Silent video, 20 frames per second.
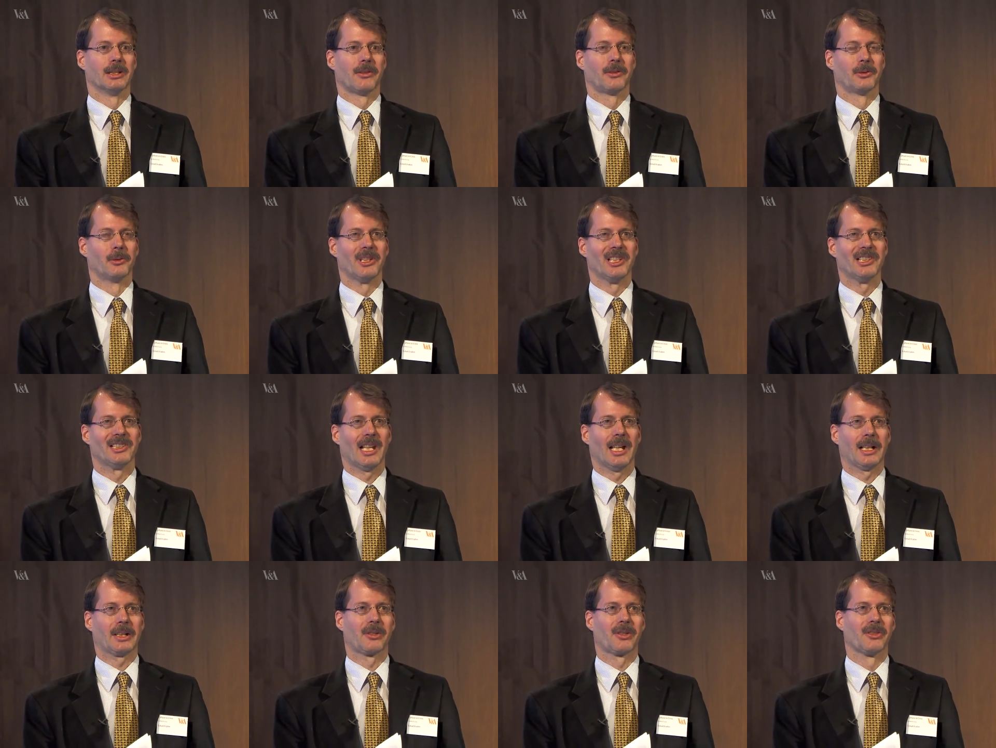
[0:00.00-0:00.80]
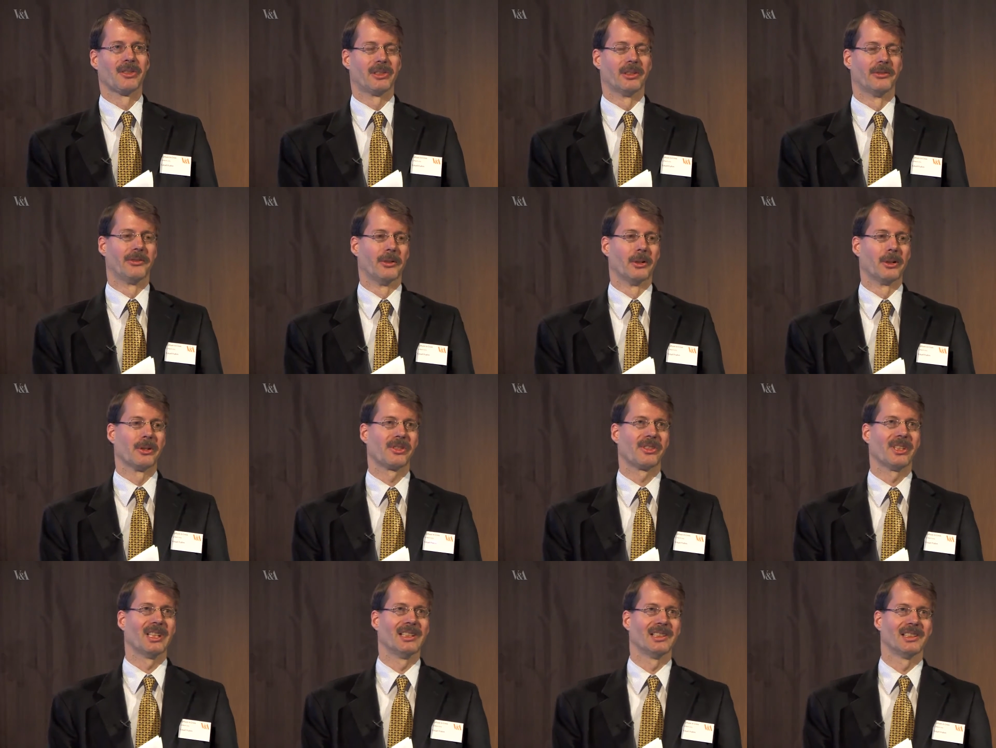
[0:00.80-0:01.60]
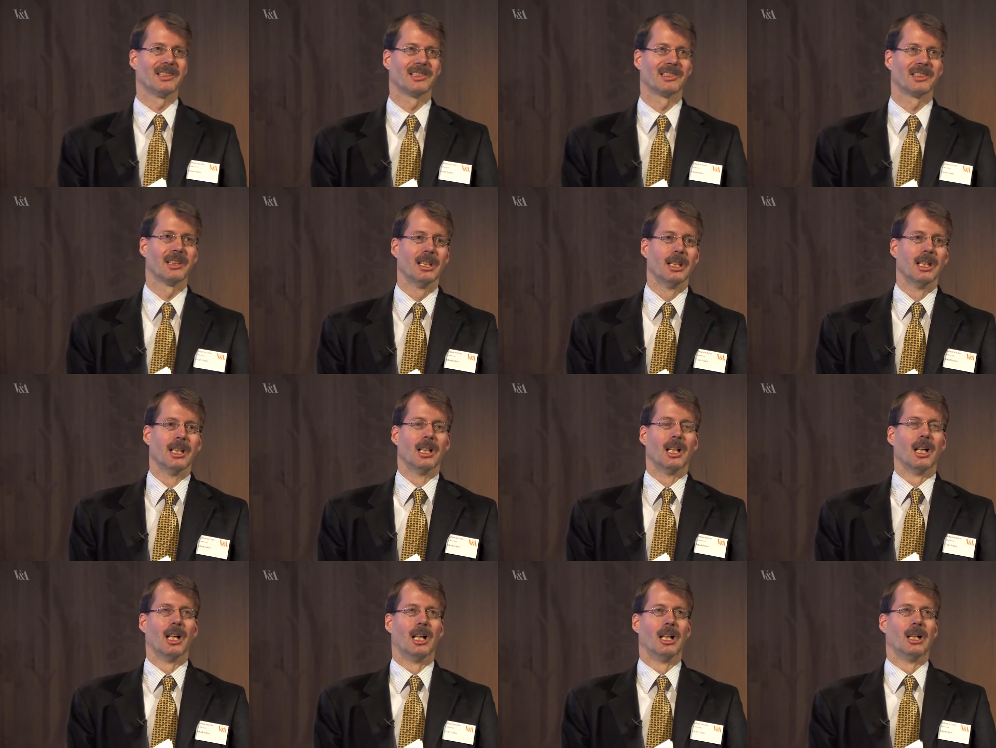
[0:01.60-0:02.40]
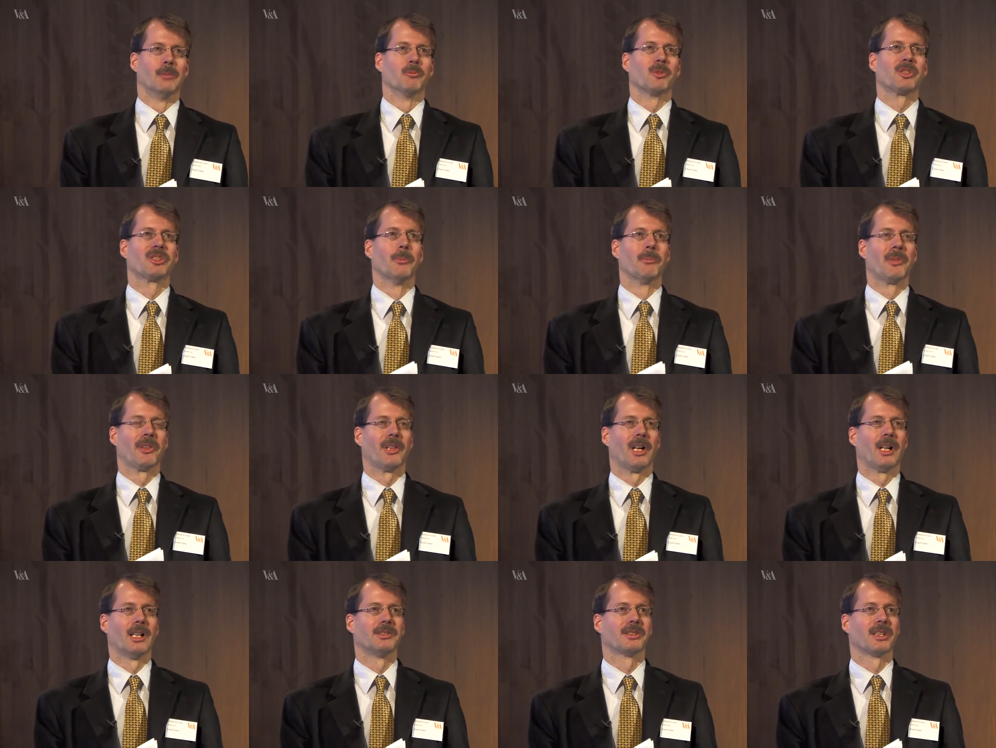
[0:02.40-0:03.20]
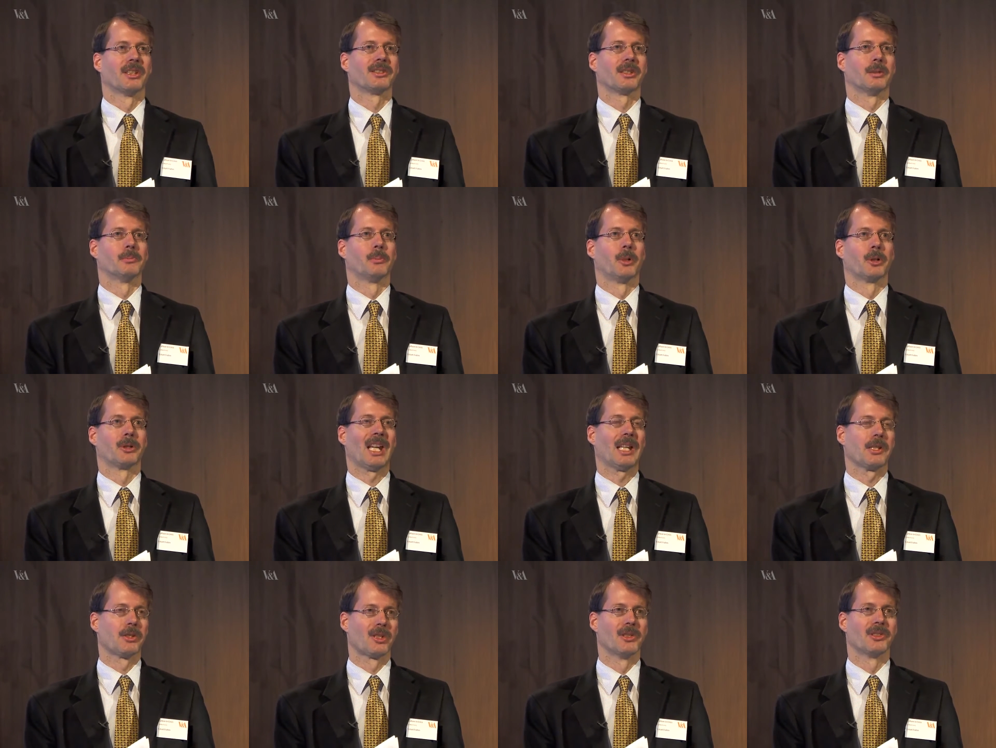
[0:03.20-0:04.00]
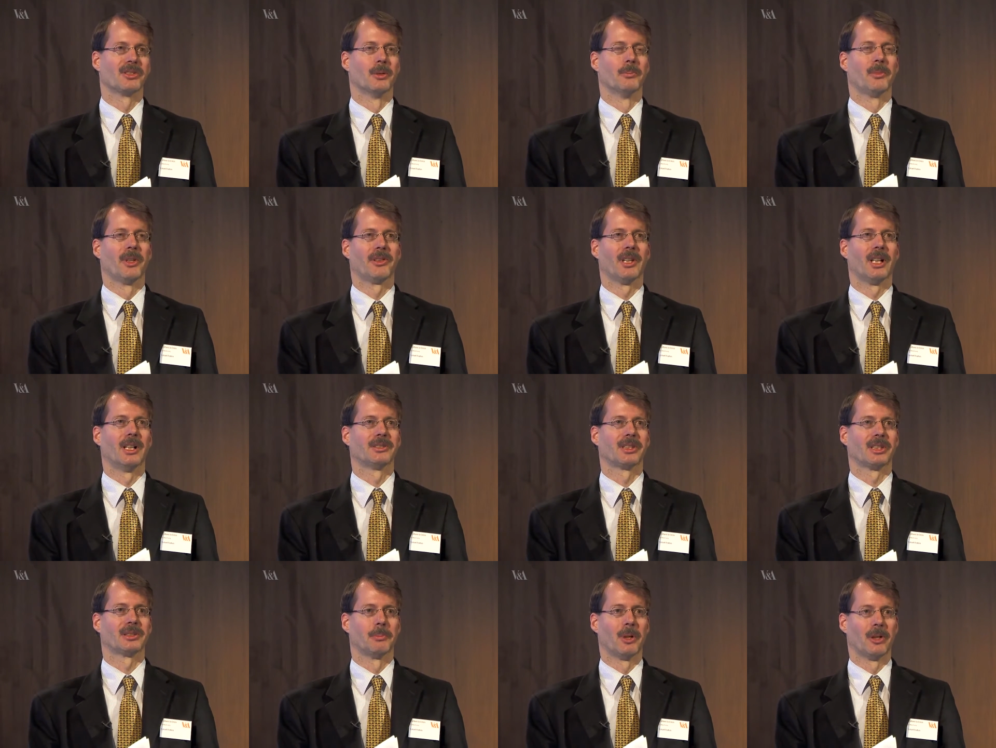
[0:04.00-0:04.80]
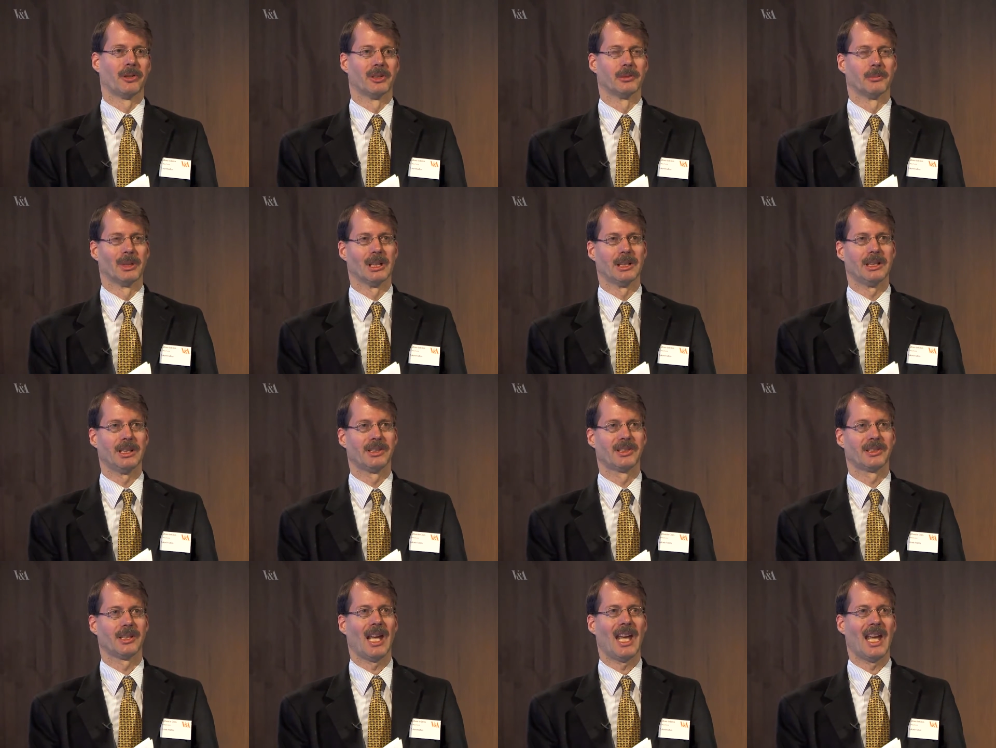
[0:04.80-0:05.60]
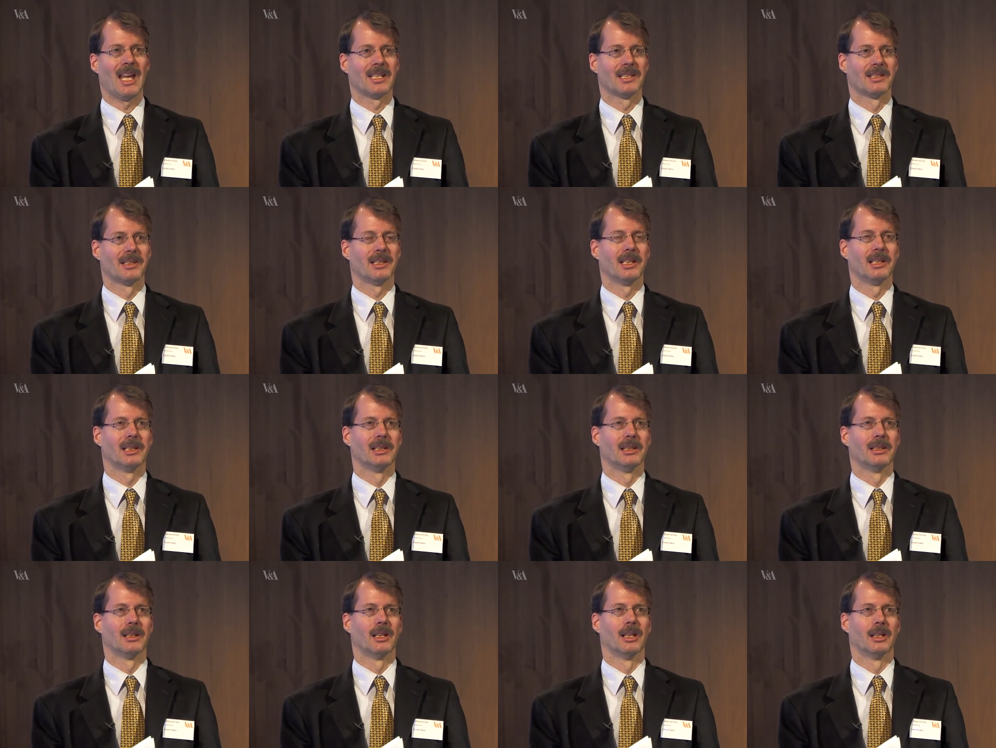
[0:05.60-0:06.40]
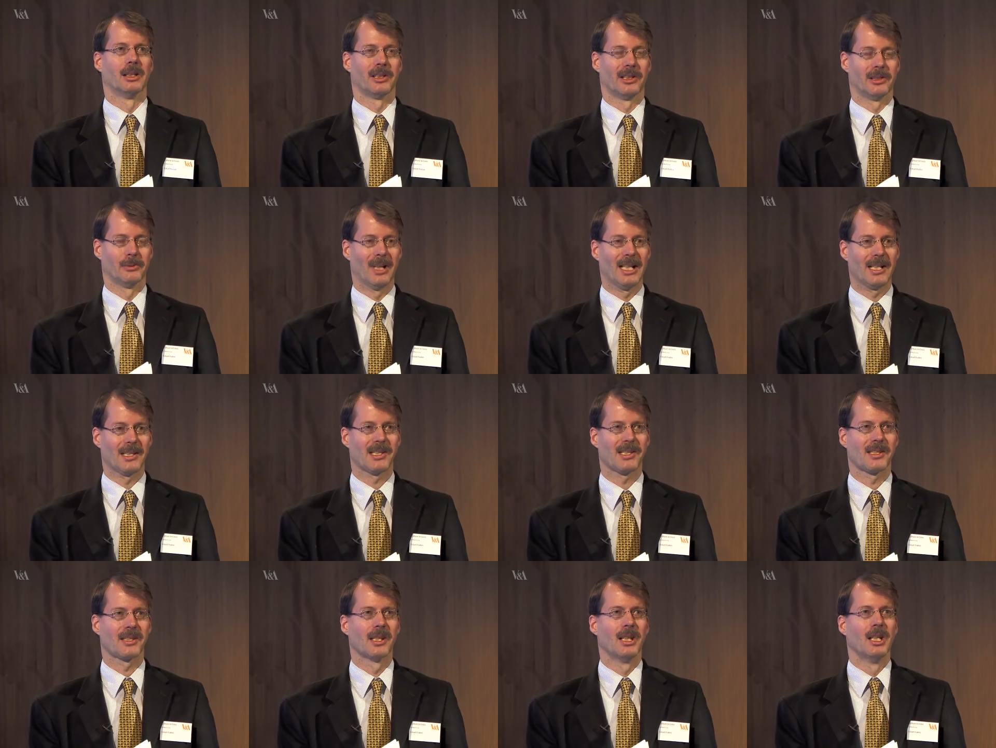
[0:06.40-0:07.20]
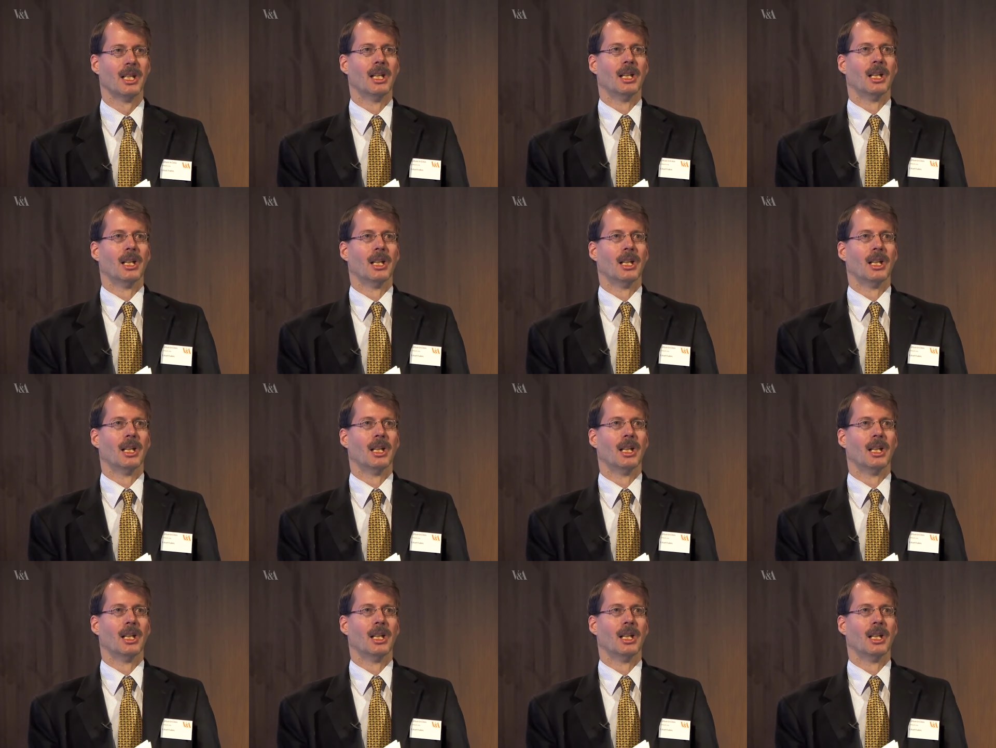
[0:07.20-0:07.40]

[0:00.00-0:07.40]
through these actions. The first is um, sympathizers and potential sympathizers, both in the Middle East and in uh, the West,